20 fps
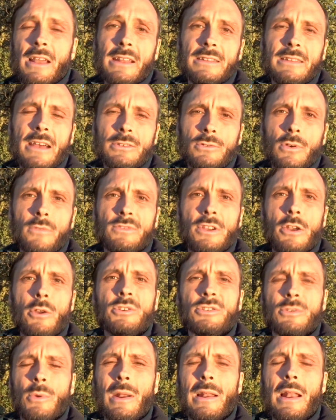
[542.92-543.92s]
like that of the
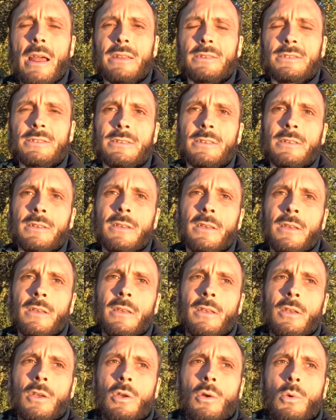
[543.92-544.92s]
Israelites
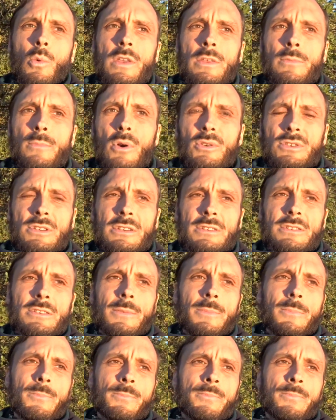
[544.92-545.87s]
with Moses.